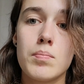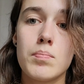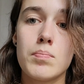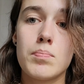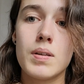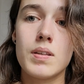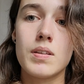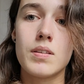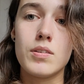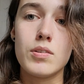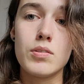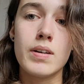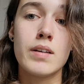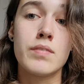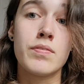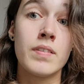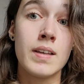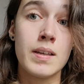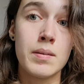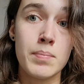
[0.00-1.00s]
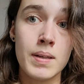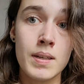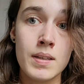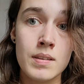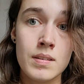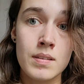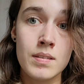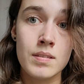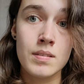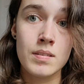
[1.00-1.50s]
But you have a
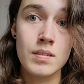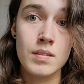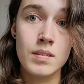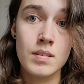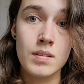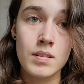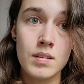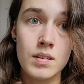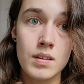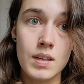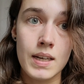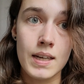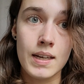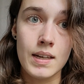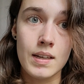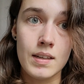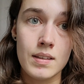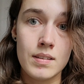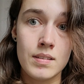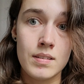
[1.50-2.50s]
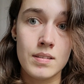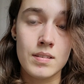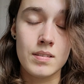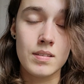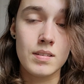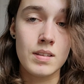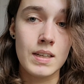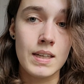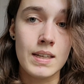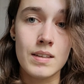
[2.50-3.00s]
limit, and
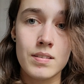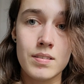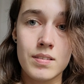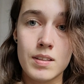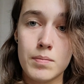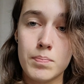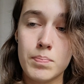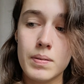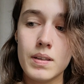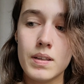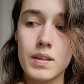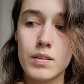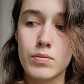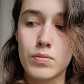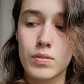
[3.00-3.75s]
the ESTP,